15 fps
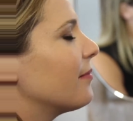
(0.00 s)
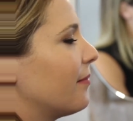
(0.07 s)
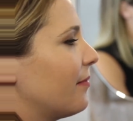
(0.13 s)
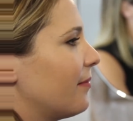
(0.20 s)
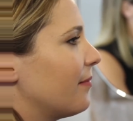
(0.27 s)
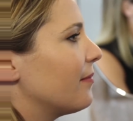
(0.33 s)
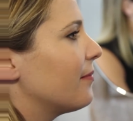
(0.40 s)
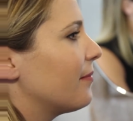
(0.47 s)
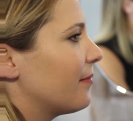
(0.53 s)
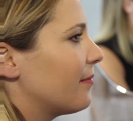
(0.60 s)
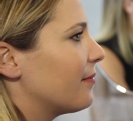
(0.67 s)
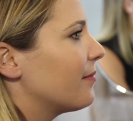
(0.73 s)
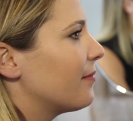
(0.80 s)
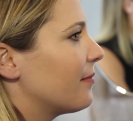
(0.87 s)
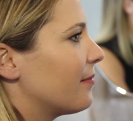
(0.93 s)
family
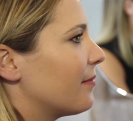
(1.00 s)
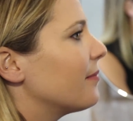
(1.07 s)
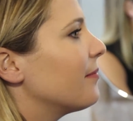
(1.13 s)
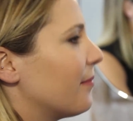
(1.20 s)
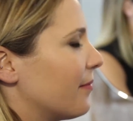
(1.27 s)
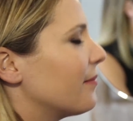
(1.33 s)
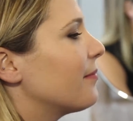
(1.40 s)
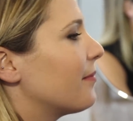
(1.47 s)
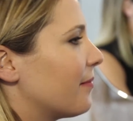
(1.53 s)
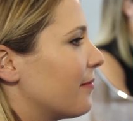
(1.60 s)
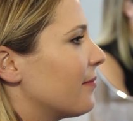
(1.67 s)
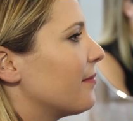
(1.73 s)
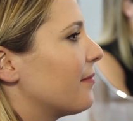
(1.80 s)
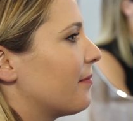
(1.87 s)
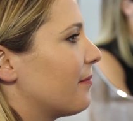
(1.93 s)
history, and weight gain.